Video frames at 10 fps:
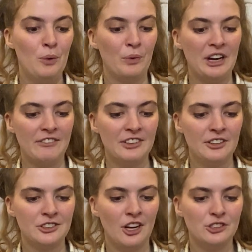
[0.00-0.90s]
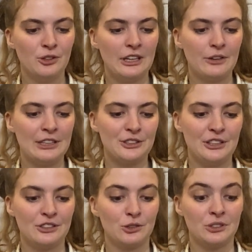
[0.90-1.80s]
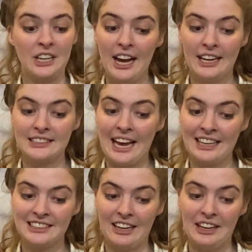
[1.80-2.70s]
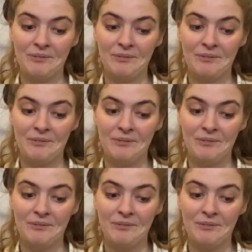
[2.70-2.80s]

Whenever another non-token creature you control dies, exile it.